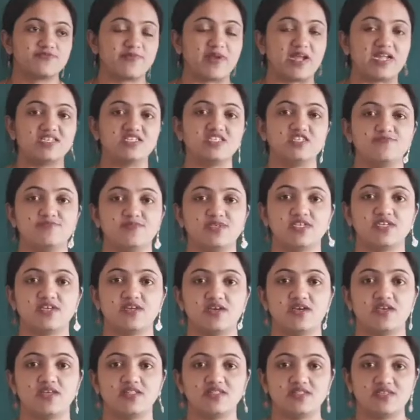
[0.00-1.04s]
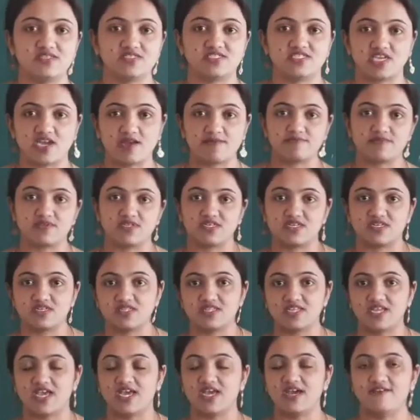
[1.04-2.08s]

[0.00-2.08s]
pandemic, in this chapter they